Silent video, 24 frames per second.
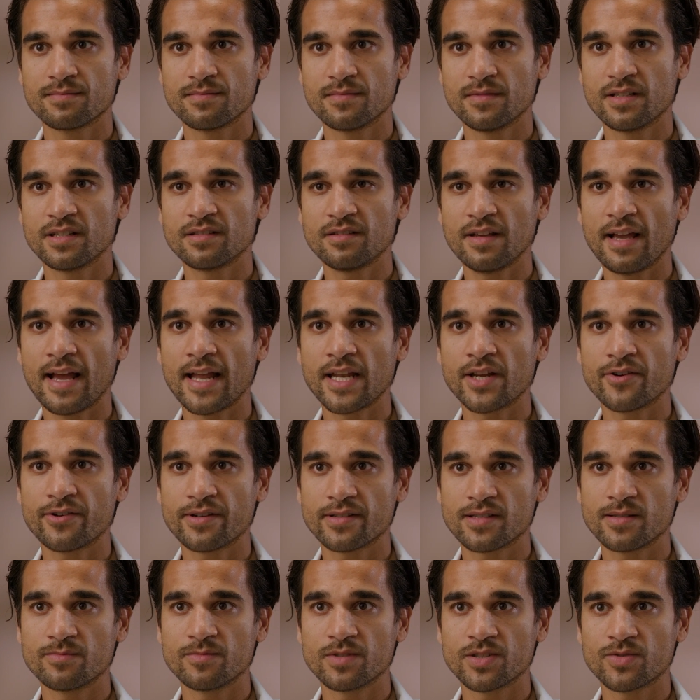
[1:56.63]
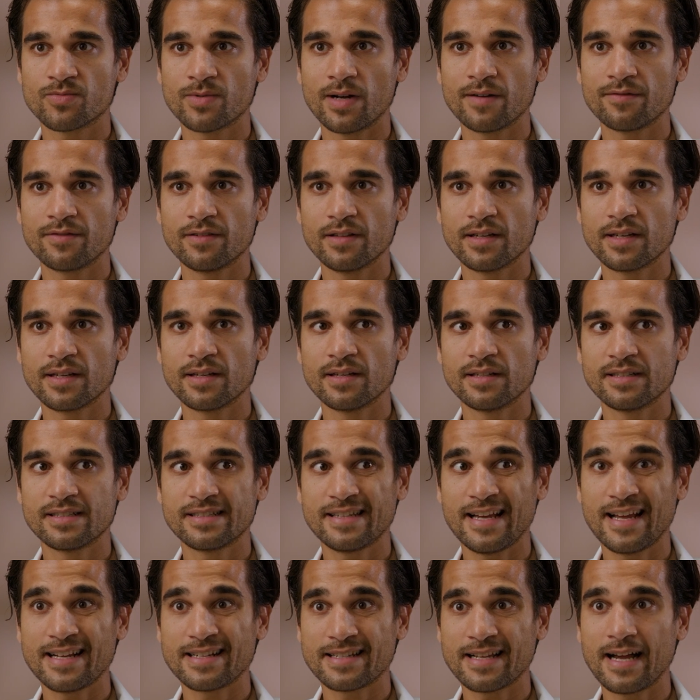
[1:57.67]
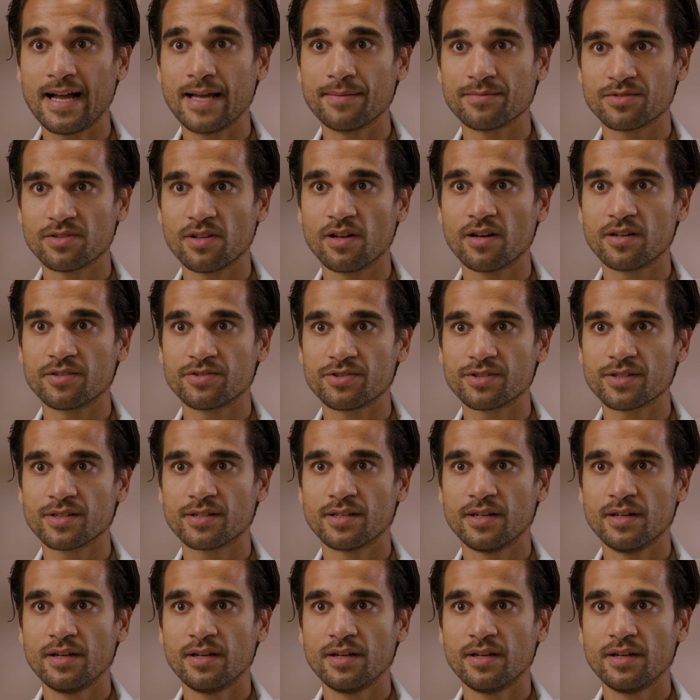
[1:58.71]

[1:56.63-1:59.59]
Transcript: this aneurysm was roughly 10 times larger.